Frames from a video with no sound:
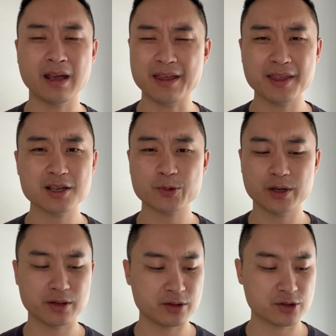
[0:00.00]
And that's why
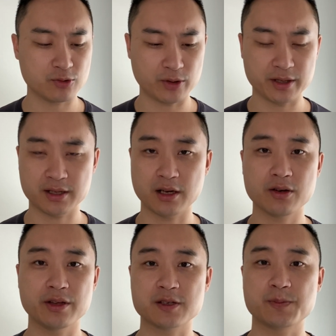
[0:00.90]
there's great
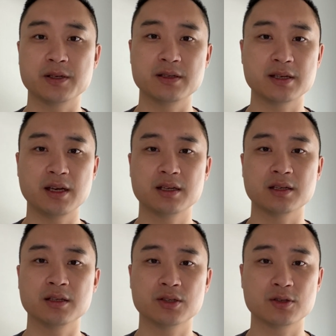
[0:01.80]
care that's being
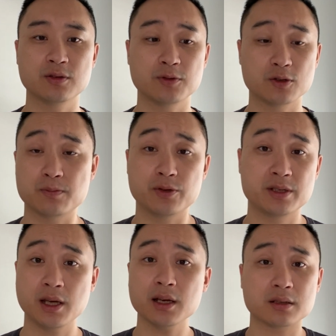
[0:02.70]
taken to
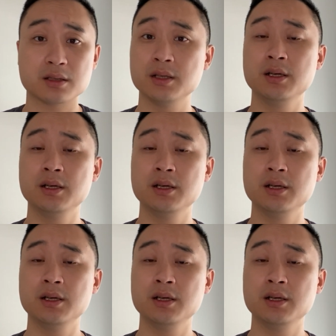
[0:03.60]
protect